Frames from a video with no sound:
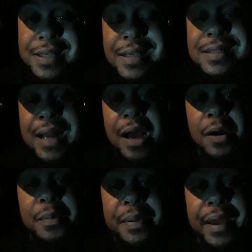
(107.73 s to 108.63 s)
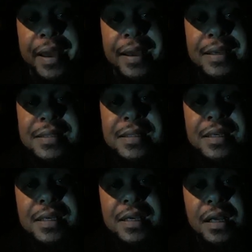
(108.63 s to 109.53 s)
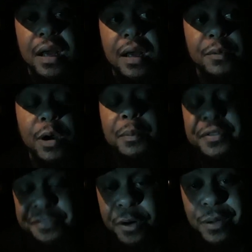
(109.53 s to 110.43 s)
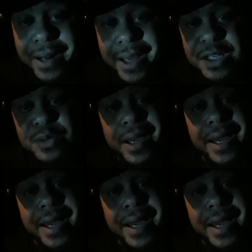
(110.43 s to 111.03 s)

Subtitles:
throwing a touchdown pass. Before